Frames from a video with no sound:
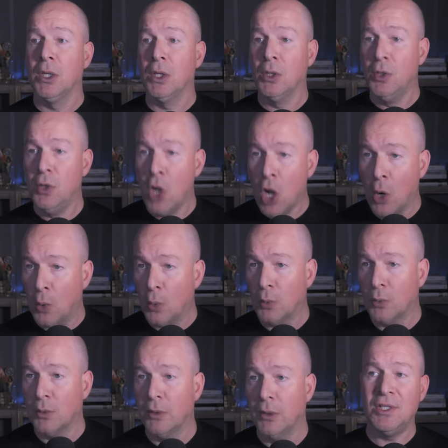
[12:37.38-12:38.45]
No.
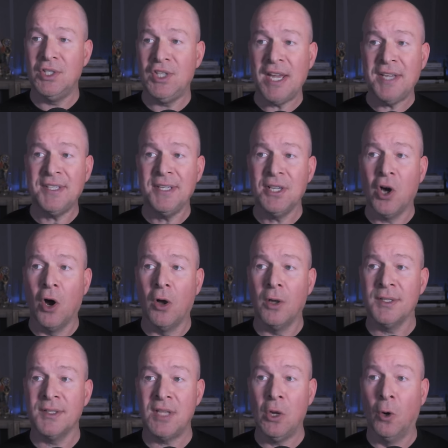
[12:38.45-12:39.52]
Jason
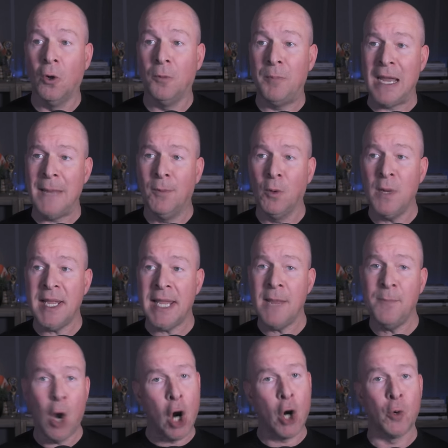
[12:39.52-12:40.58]
calls the old paper we
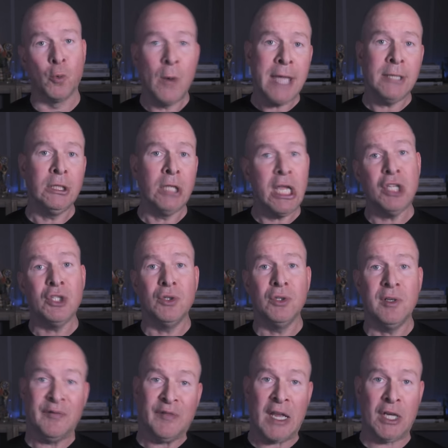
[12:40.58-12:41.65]
keep our red laser
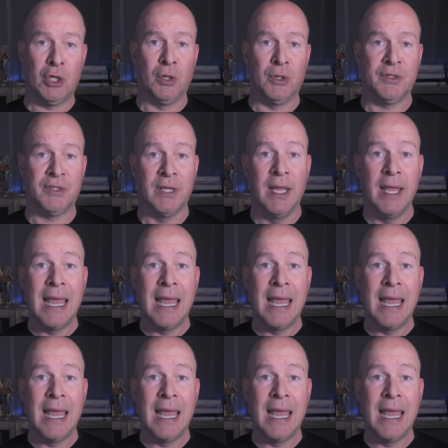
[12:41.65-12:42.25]
defenders.